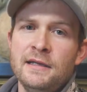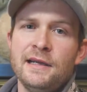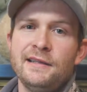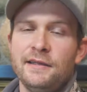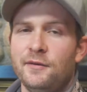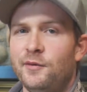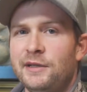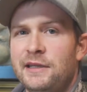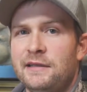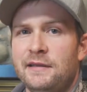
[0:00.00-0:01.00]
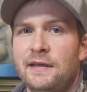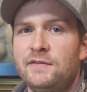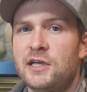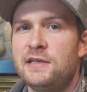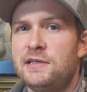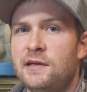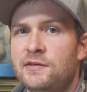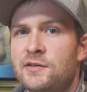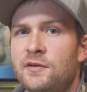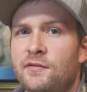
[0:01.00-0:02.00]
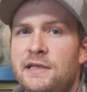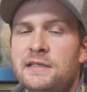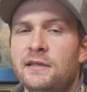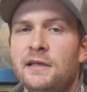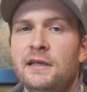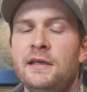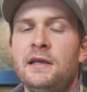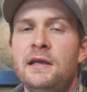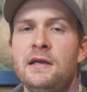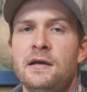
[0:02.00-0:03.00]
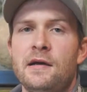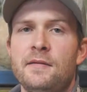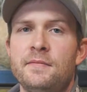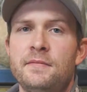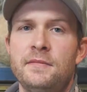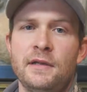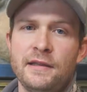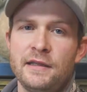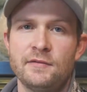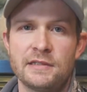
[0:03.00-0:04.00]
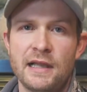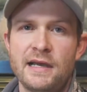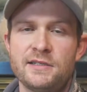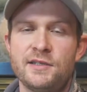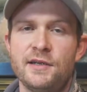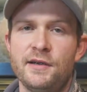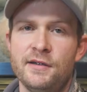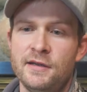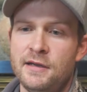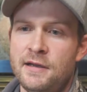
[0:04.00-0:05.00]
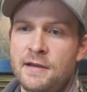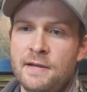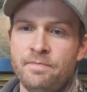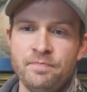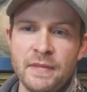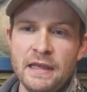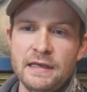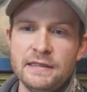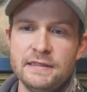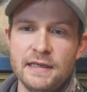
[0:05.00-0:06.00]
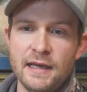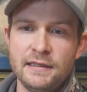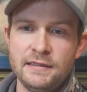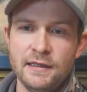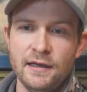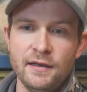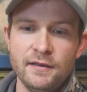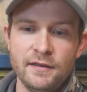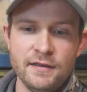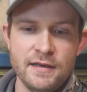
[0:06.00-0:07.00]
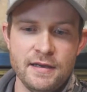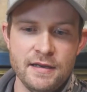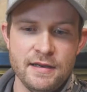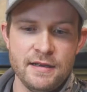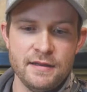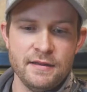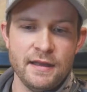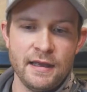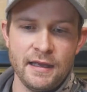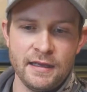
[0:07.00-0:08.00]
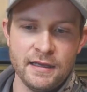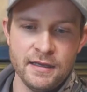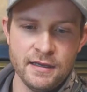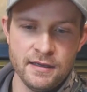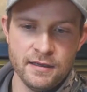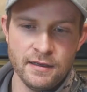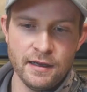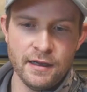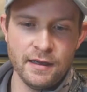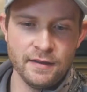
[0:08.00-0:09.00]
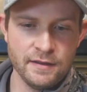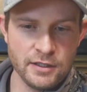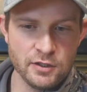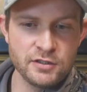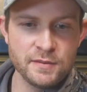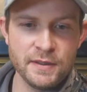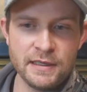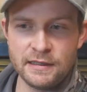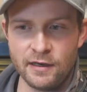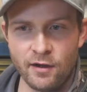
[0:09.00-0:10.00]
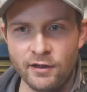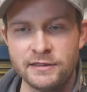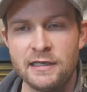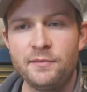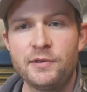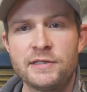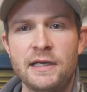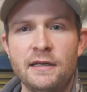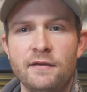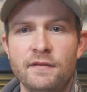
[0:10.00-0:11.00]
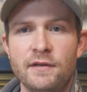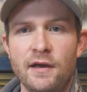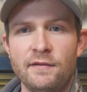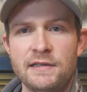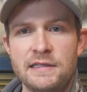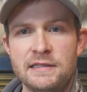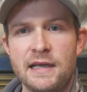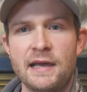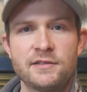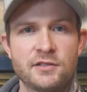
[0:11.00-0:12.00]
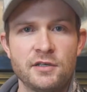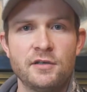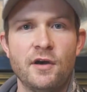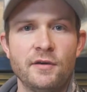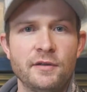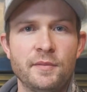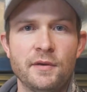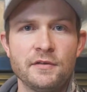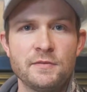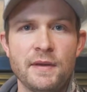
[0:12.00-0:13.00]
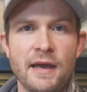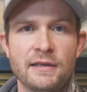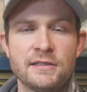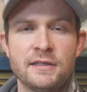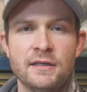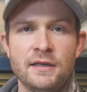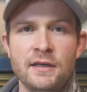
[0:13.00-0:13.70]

Now, one thing that they've changed in Arizona recently, I think it was last year, is that they used to be that all 10% of the non-resident tags could go in the bonus pass.